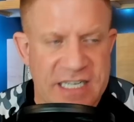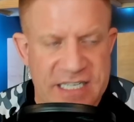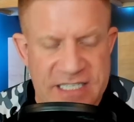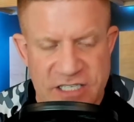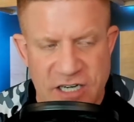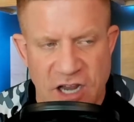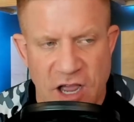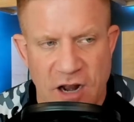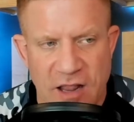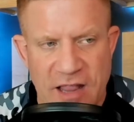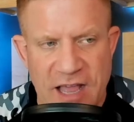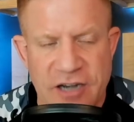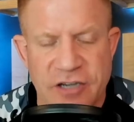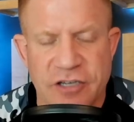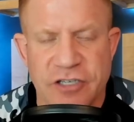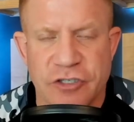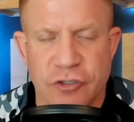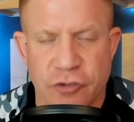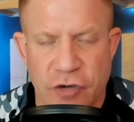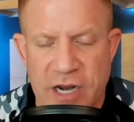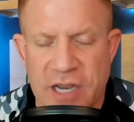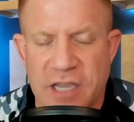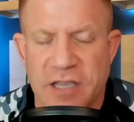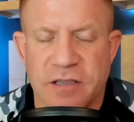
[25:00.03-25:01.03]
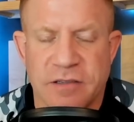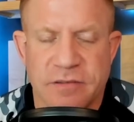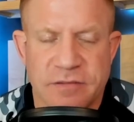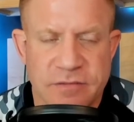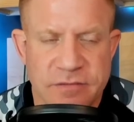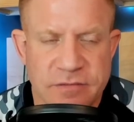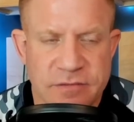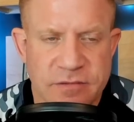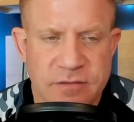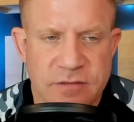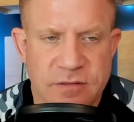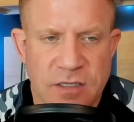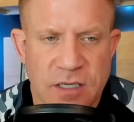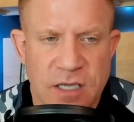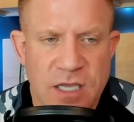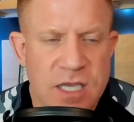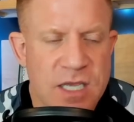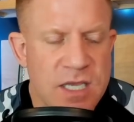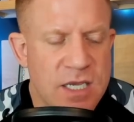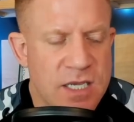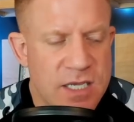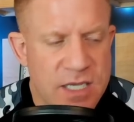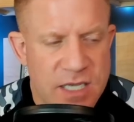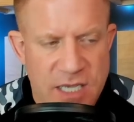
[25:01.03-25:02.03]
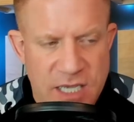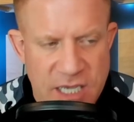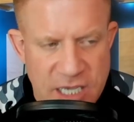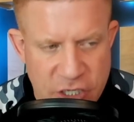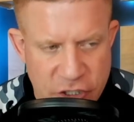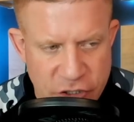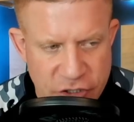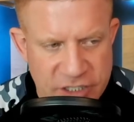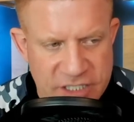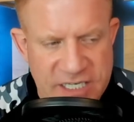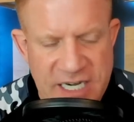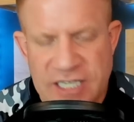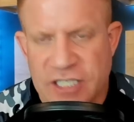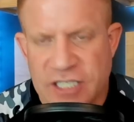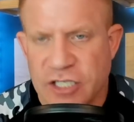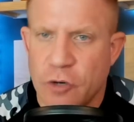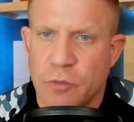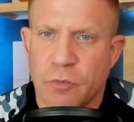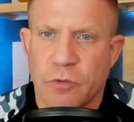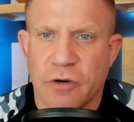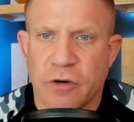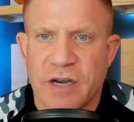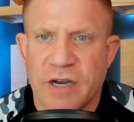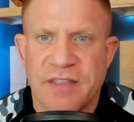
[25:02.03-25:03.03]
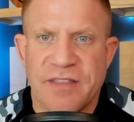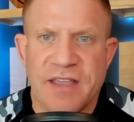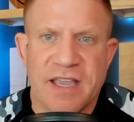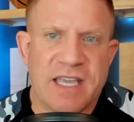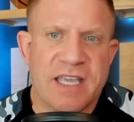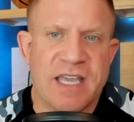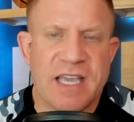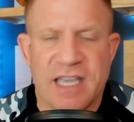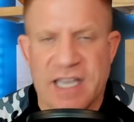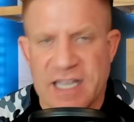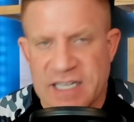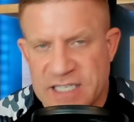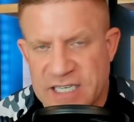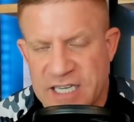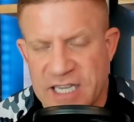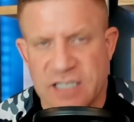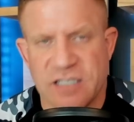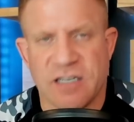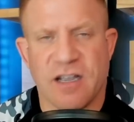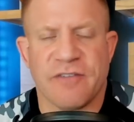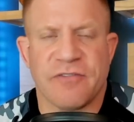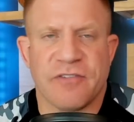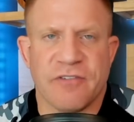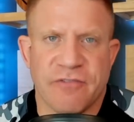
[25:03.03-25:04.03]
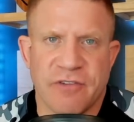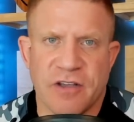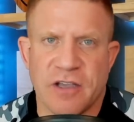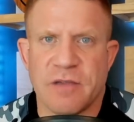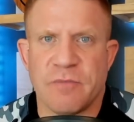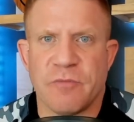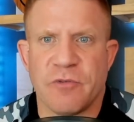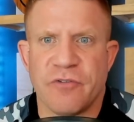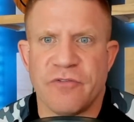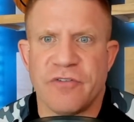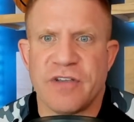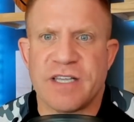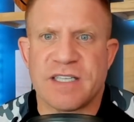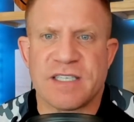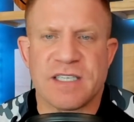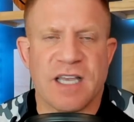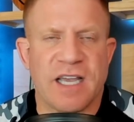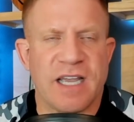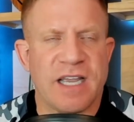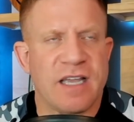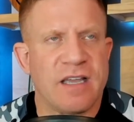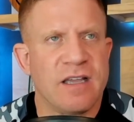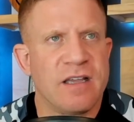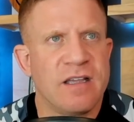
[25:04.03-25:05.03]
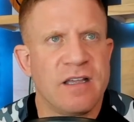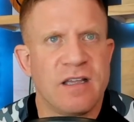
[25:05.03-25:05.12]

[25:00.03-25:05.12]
he's not allowed to drink. He couldn't stay sober. And he gets kicked off the fucking movie. It's like,